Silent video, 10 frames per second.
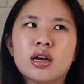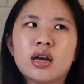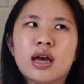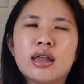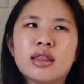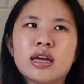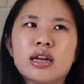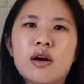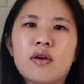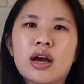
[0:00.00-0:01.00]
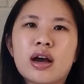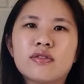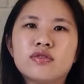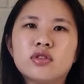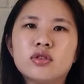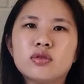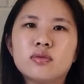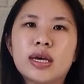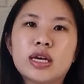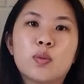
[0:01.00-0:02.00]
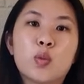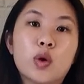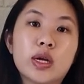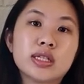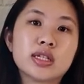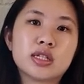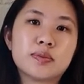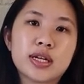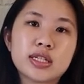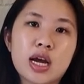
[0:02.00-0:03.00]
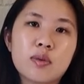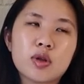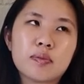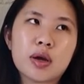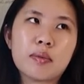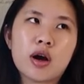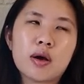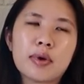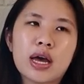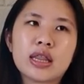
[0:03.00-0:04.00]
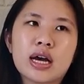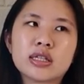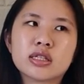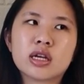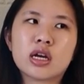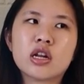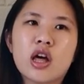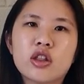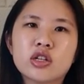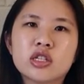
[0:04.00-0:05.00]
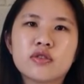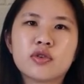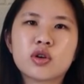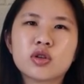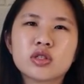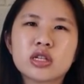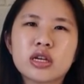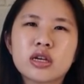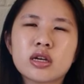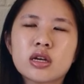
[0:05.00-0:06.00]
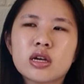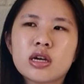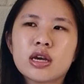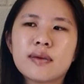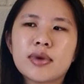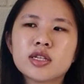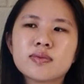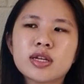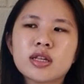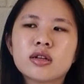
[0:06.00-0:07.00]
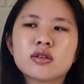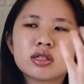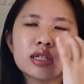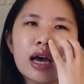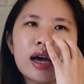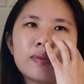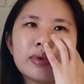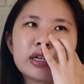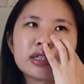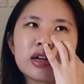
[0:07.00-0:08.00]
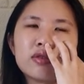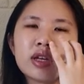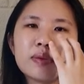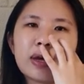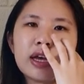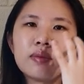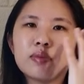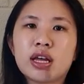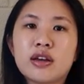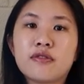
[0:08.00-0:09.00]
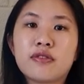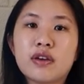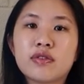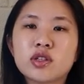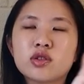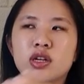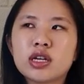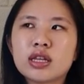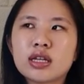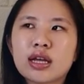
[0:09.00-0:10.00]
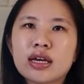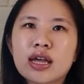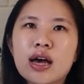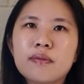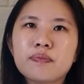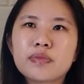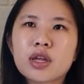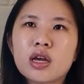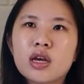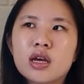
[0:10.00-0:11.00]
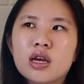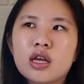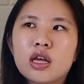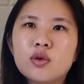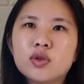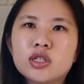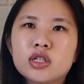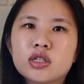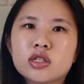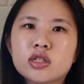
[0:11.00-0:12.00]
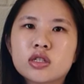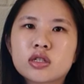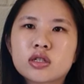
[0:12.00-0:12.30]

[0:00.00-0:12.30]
And then now I have to make a point to spend time with my mom, and that's another difficulty. It makes me a little sad because I don't like pay- playing favorites or anything like that. It was just.